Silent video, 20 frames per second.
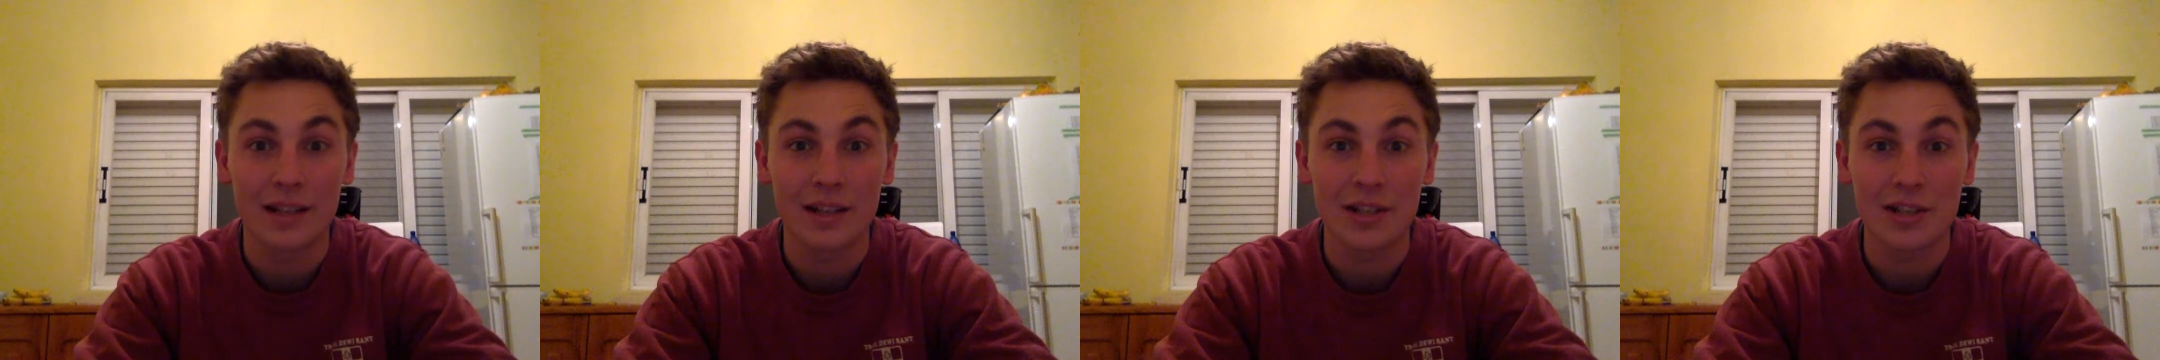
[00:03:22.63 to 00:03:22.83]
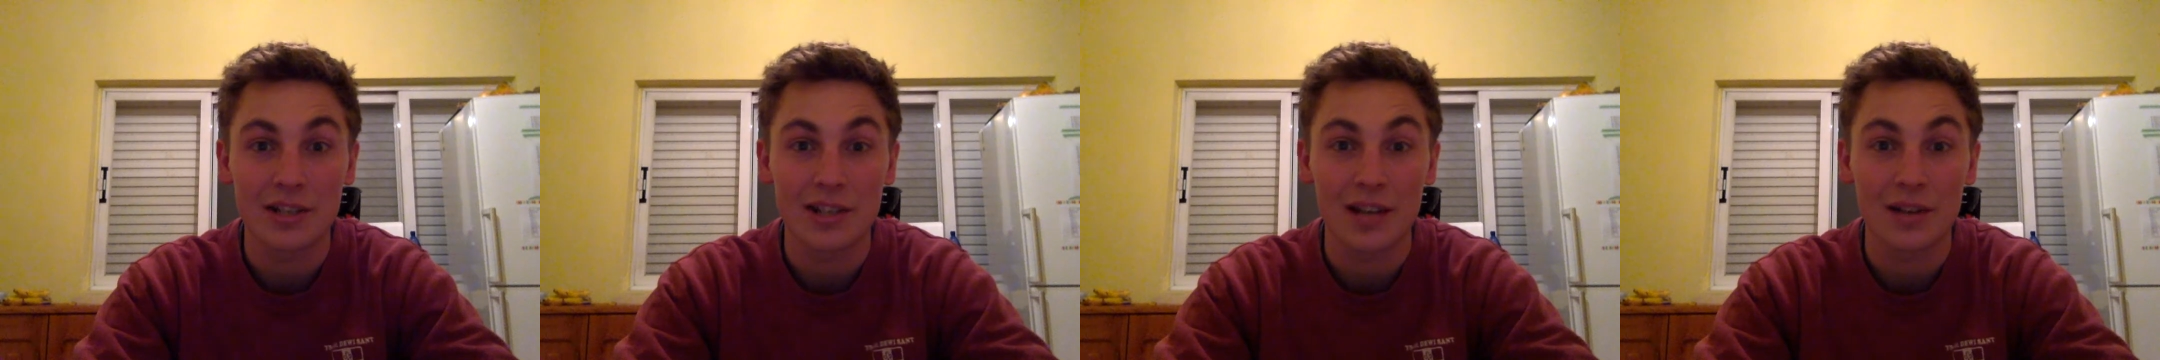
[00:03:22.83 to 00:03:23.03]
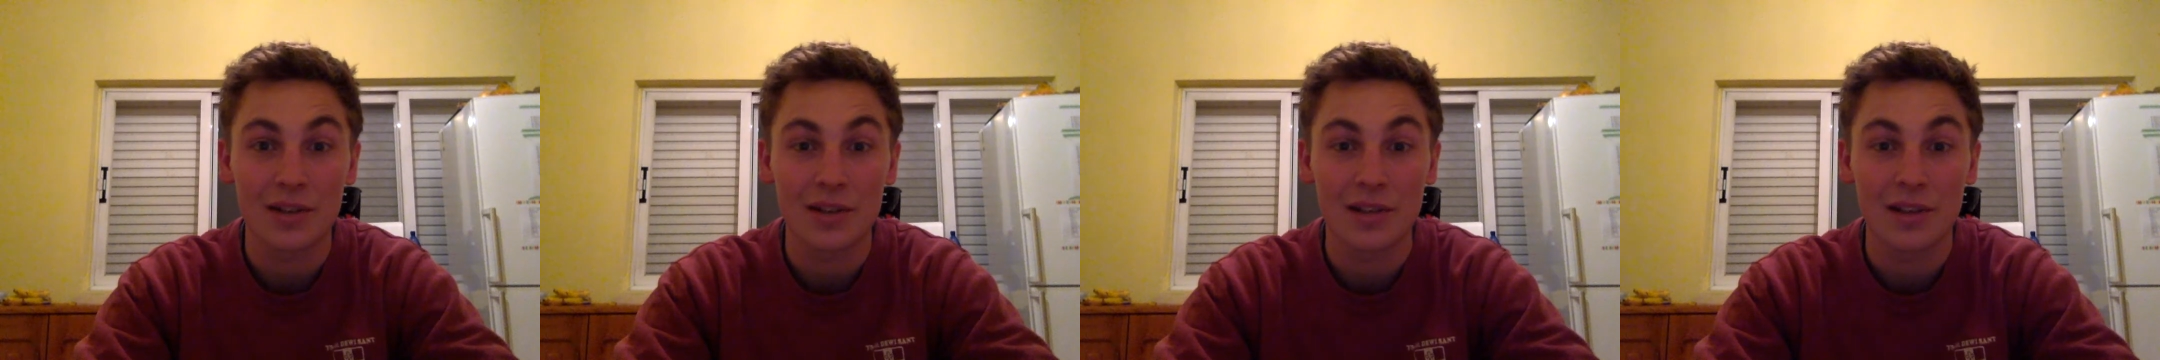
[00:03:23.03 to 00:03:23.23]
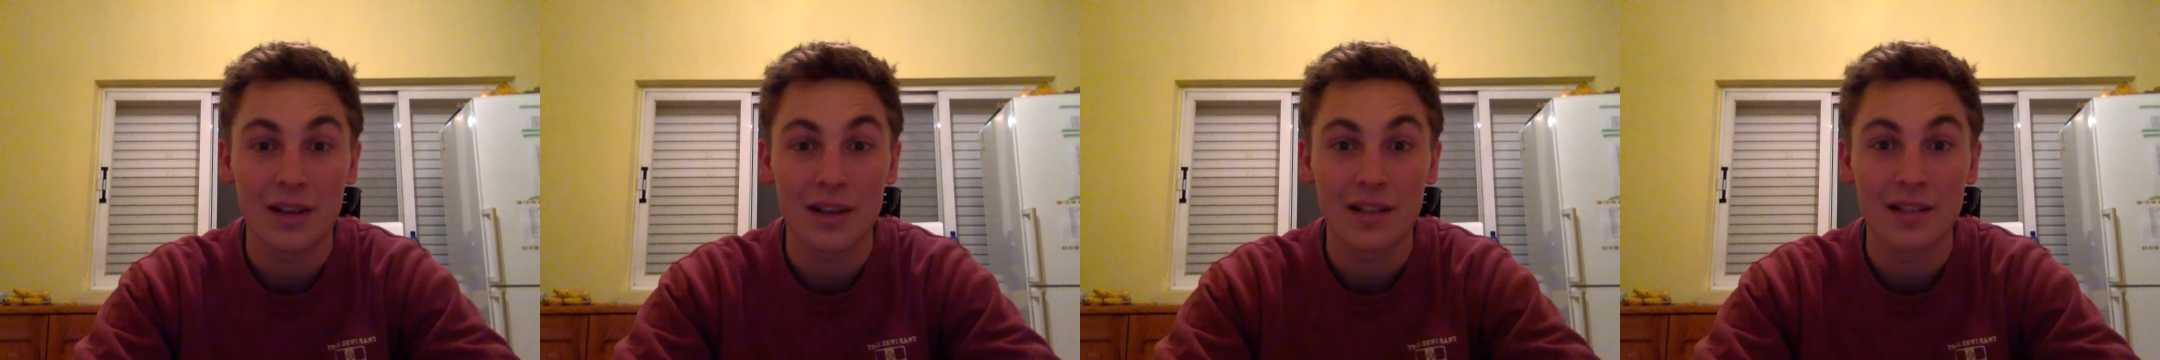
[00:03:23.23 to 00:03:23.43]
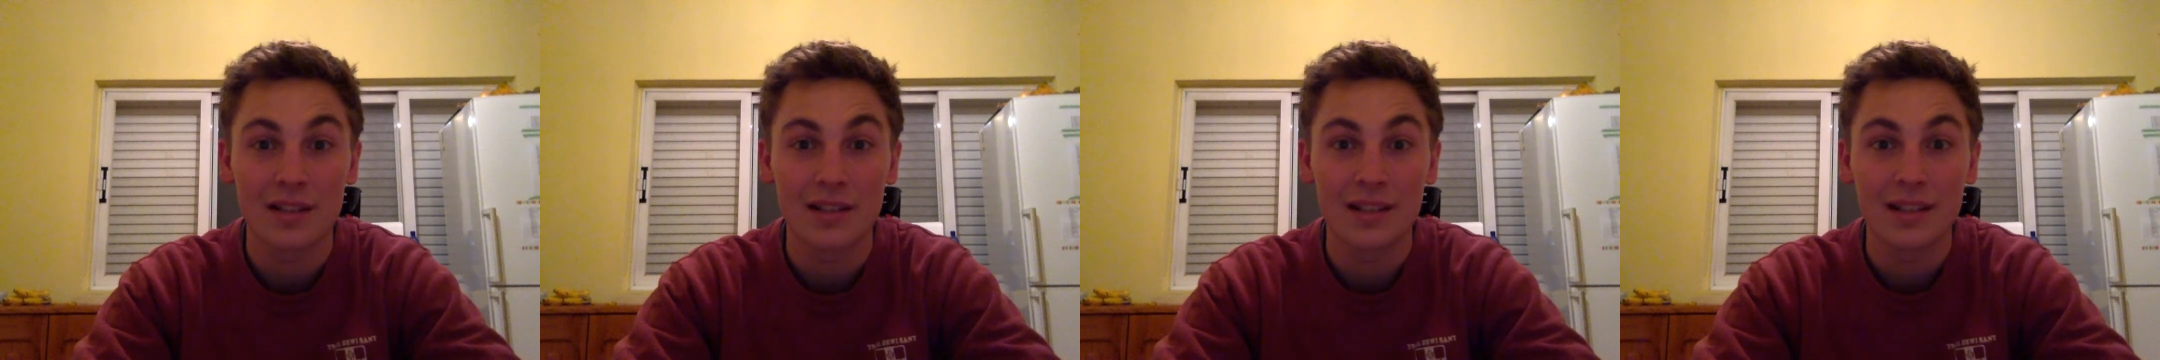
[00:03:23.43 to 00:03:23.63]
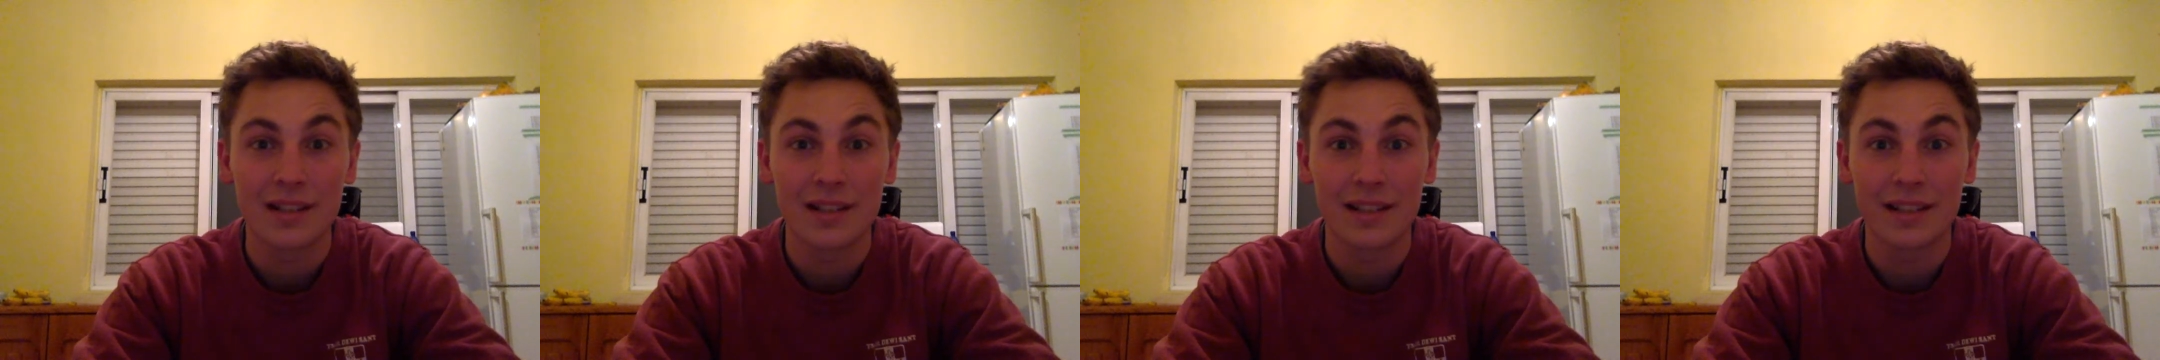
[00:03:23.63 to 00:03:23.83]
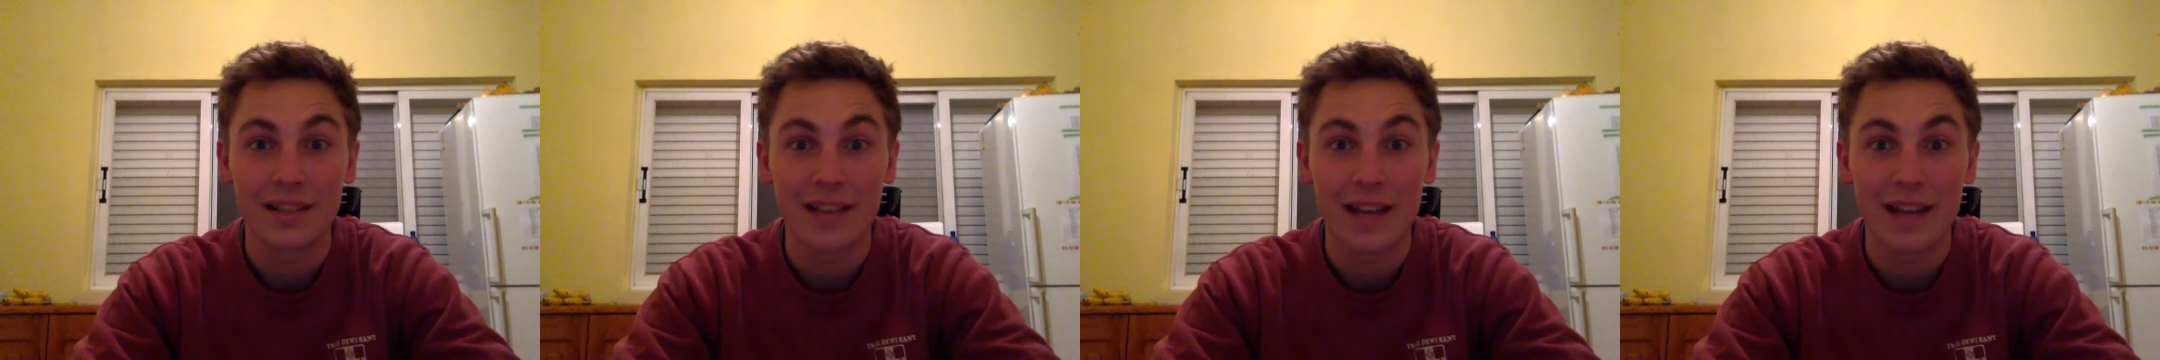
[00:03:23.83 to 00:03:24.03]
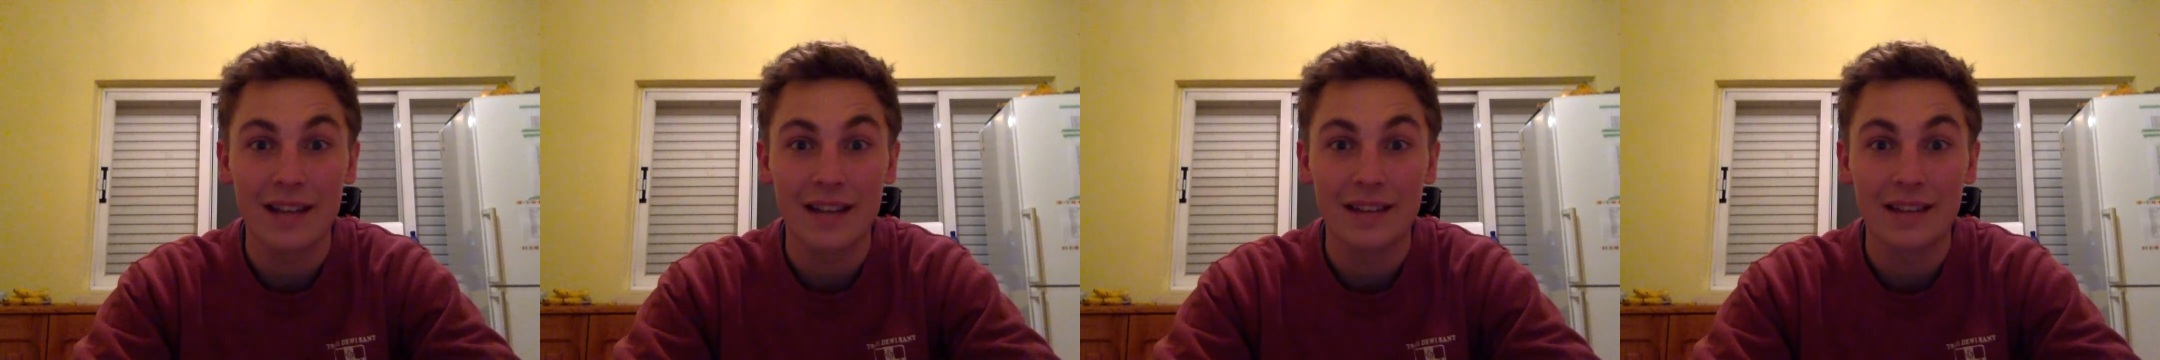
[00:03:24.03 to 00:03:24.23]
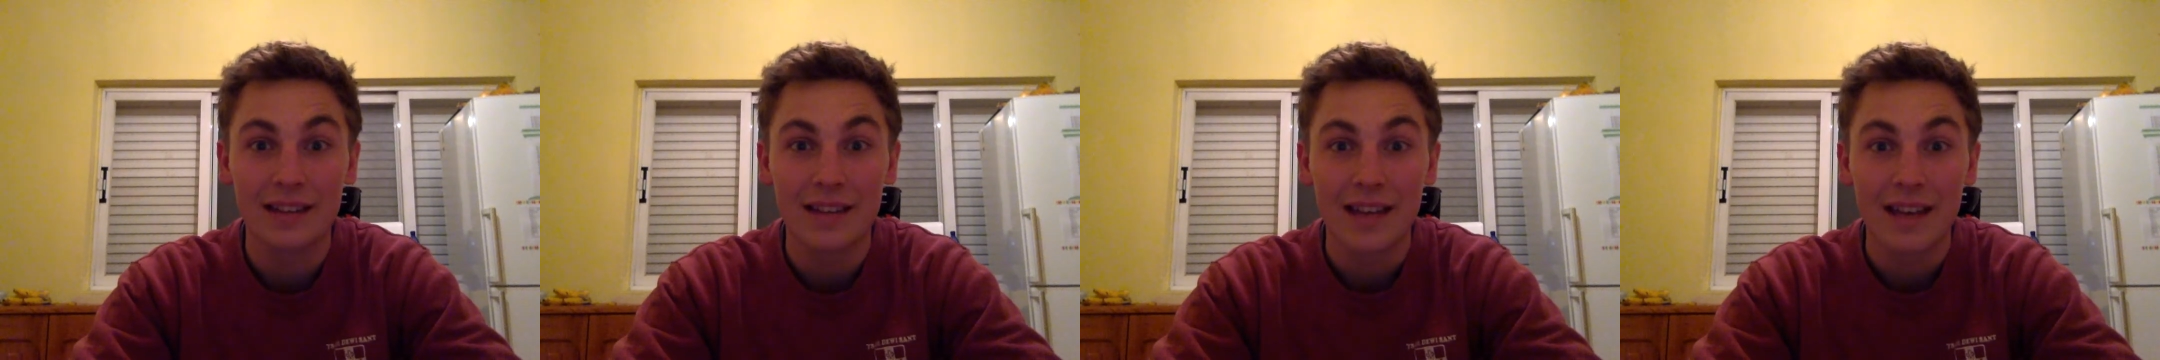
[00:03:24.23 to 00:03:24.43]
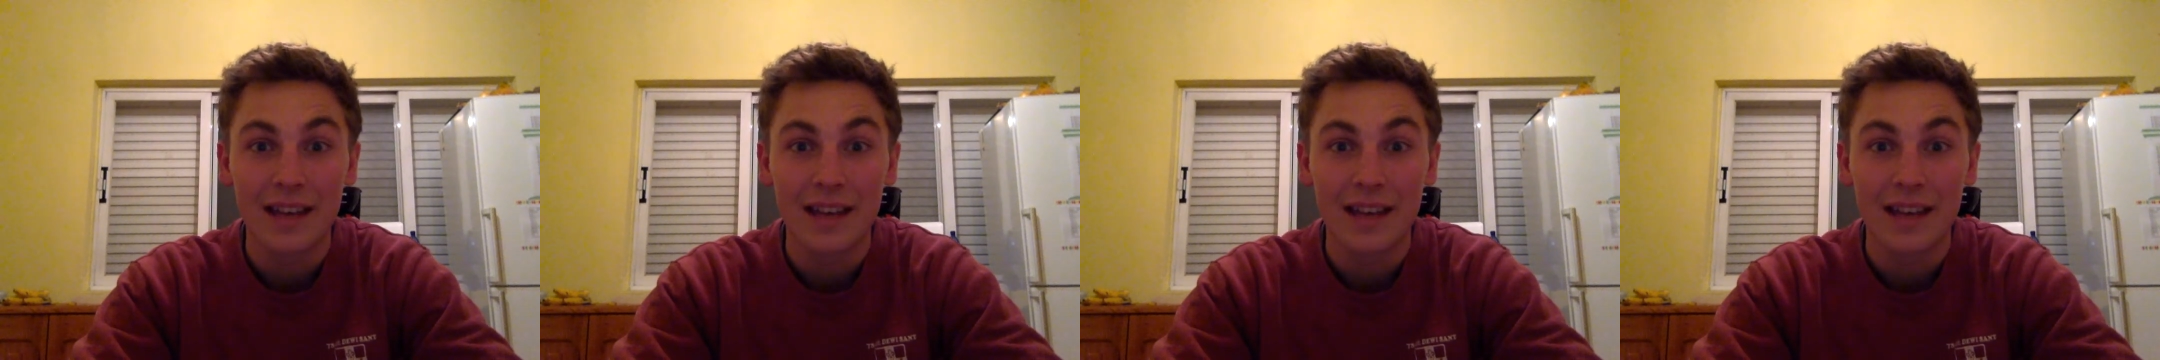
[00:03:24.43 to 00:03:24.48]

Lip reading: just outside the gate.